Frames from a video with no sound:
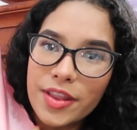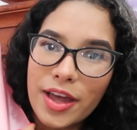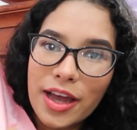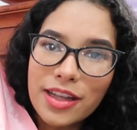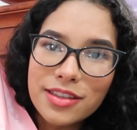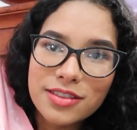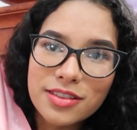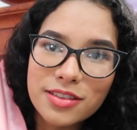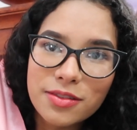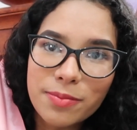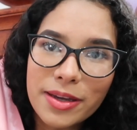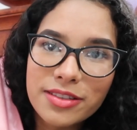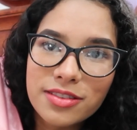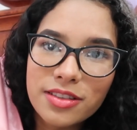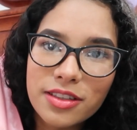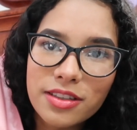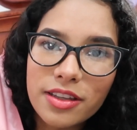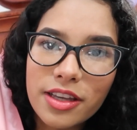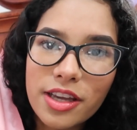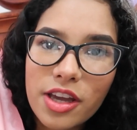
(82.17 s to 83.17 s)
that's
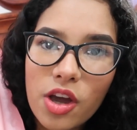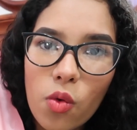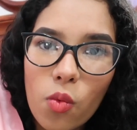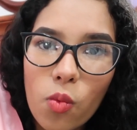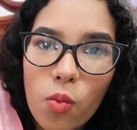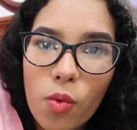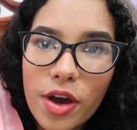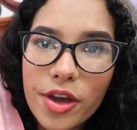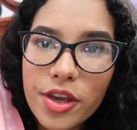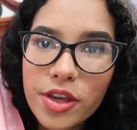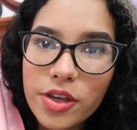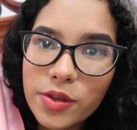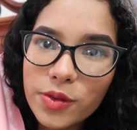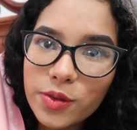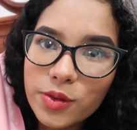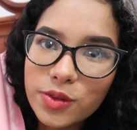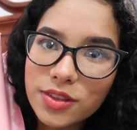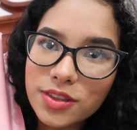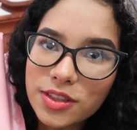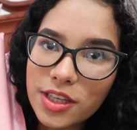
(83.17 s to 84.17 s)
basically what
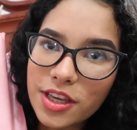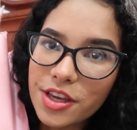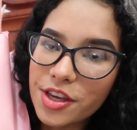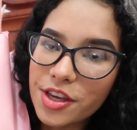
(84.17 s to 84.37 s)
you see